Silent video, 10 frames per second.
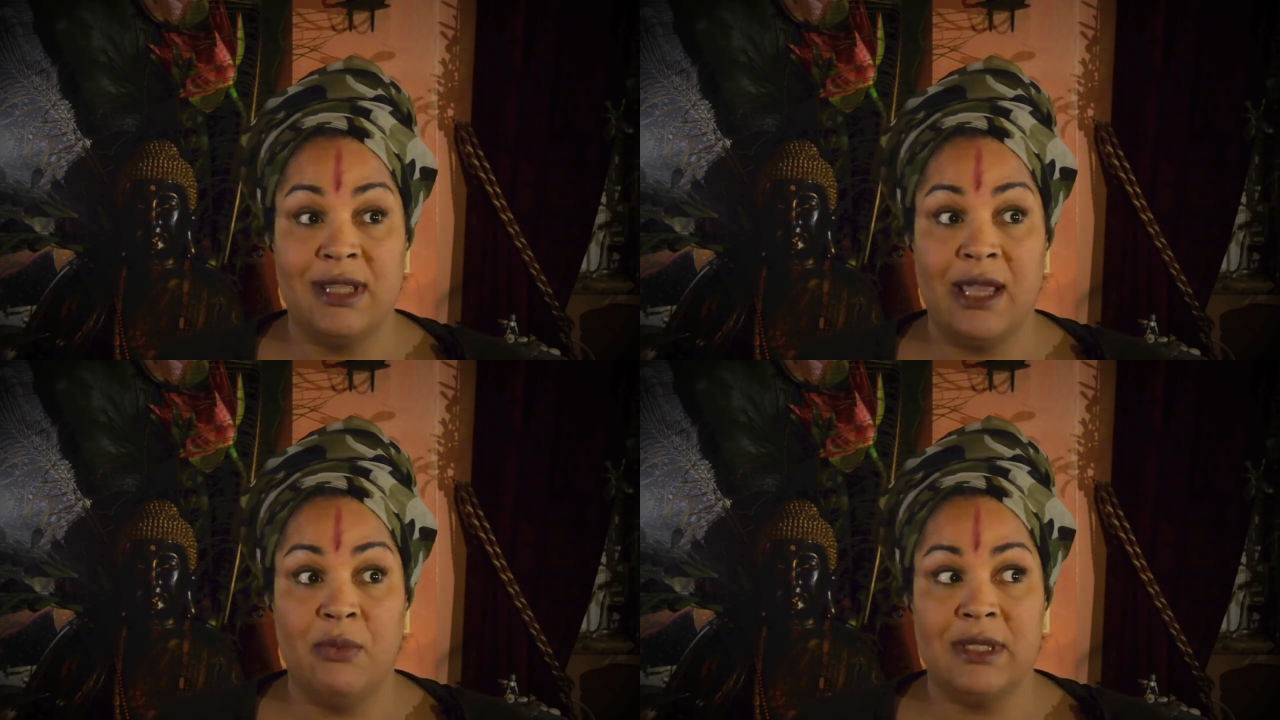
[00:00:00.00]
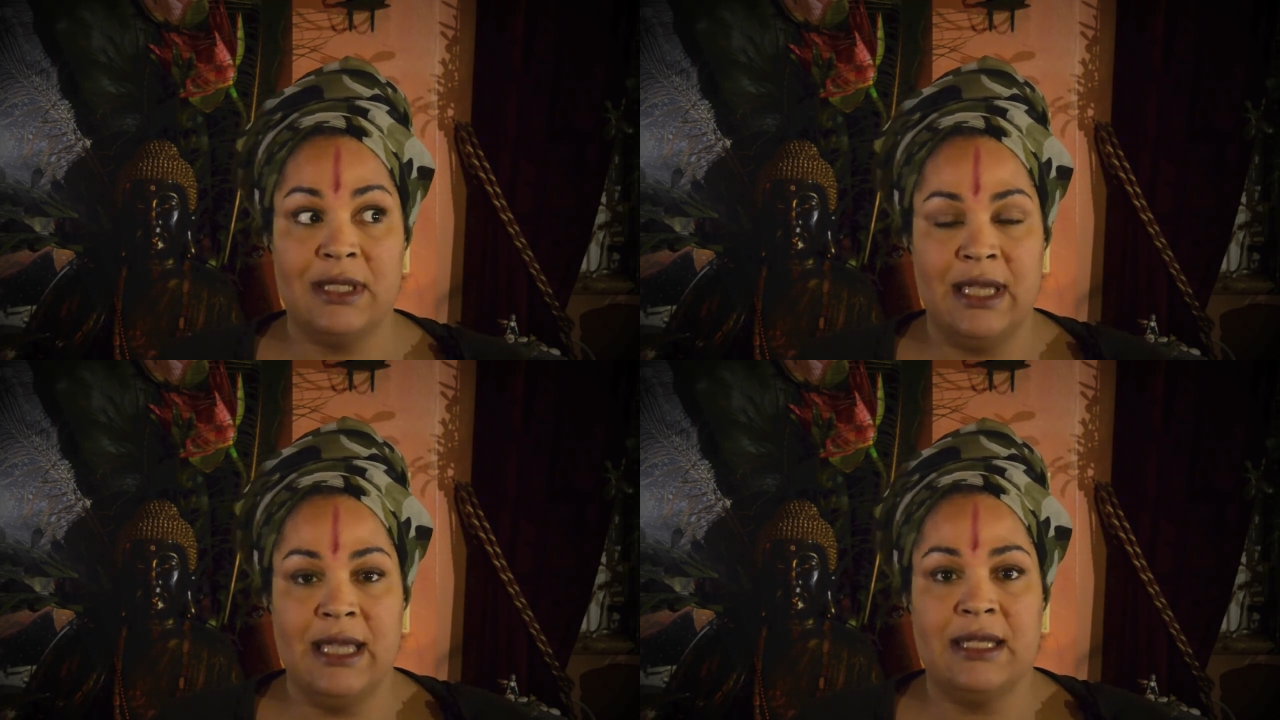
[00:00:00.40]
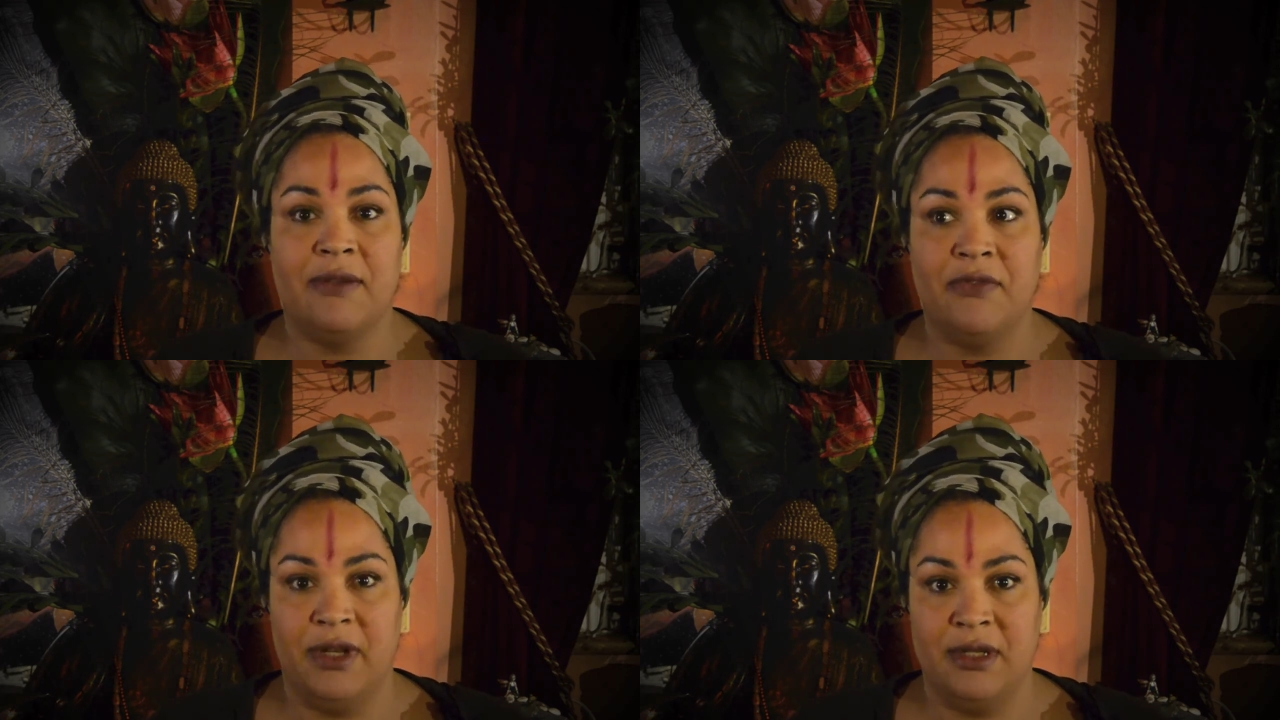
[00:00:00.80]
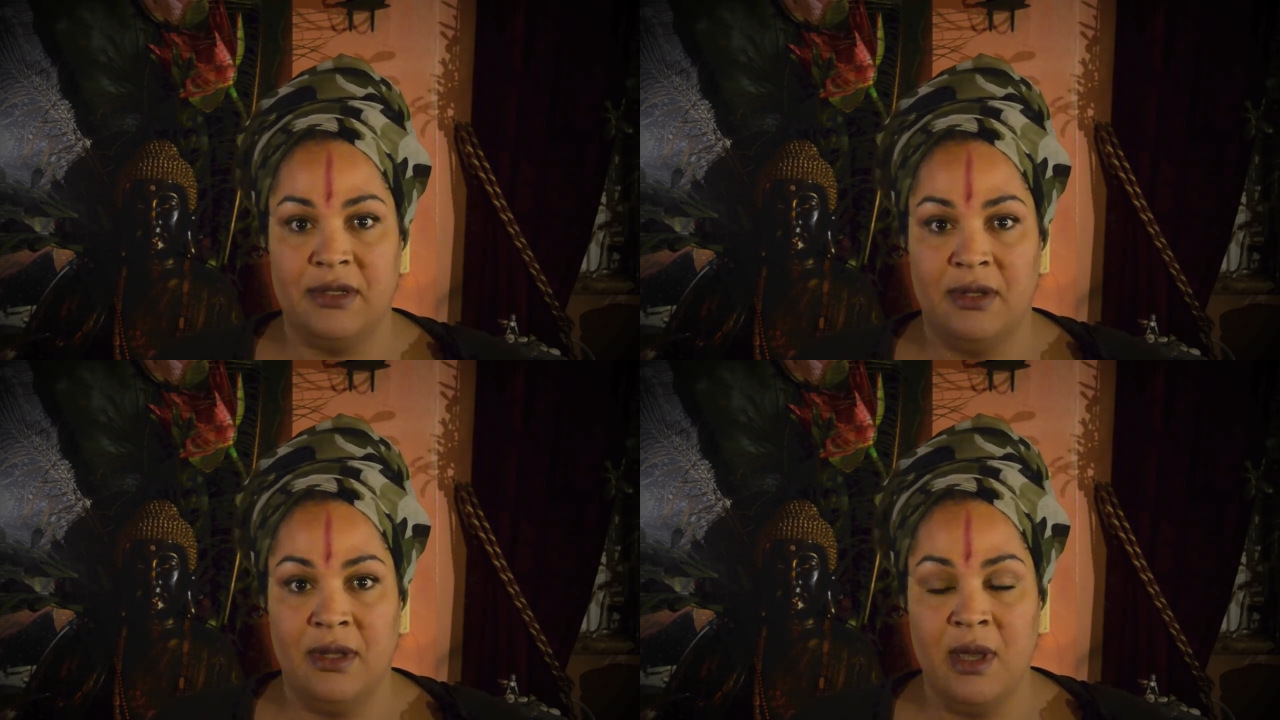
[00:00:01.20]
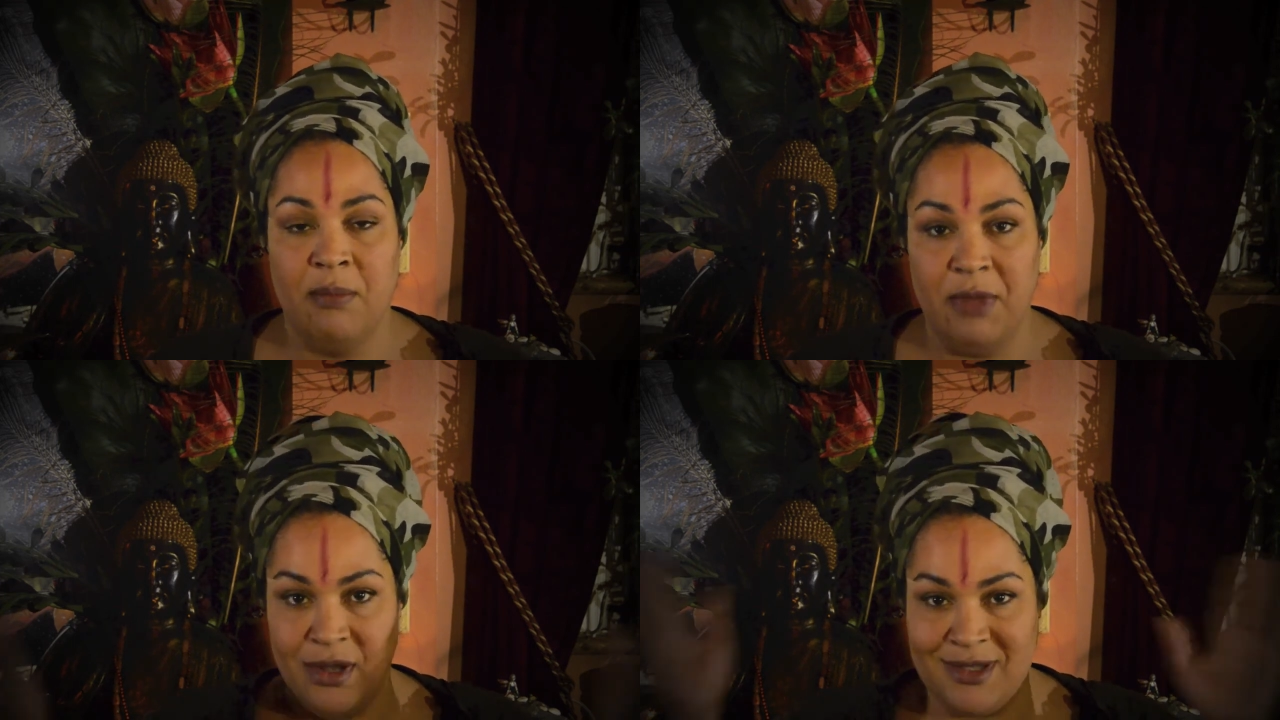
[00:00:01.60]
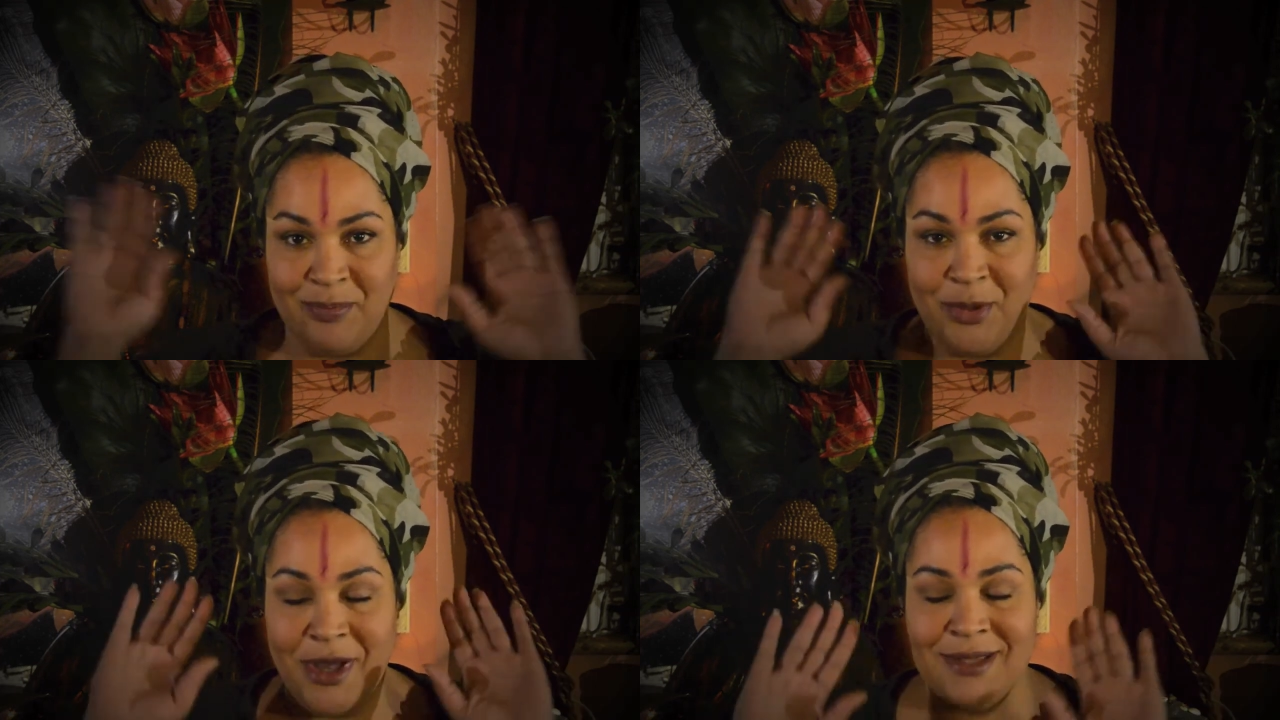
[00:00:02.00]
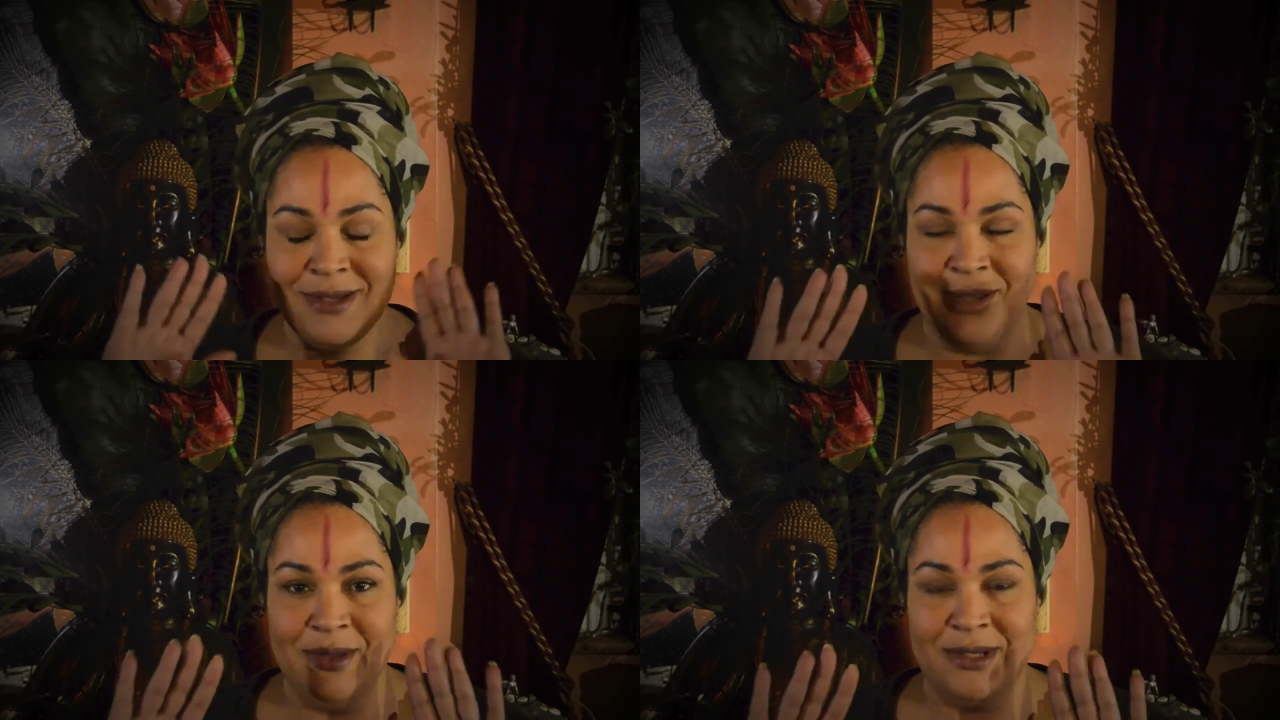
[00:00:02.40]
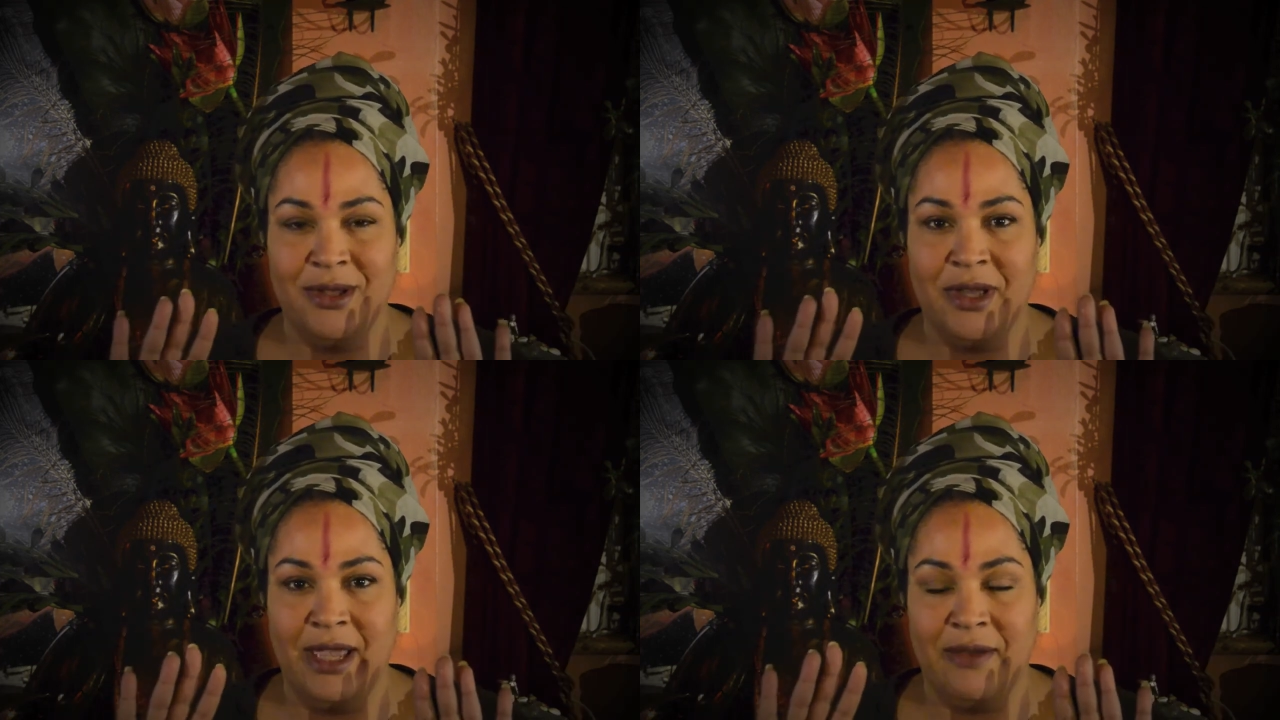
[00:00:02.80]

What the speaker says: they will see different, because the person who's looking